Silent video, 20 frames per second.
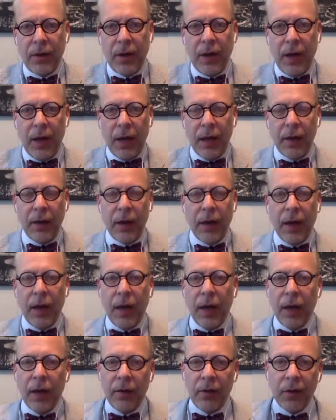and
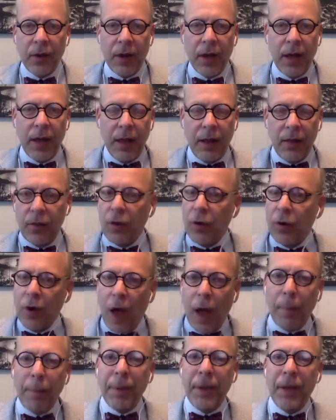they're
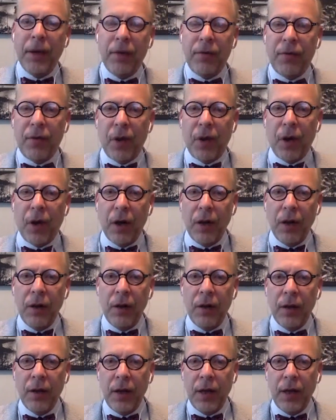not being defrauded,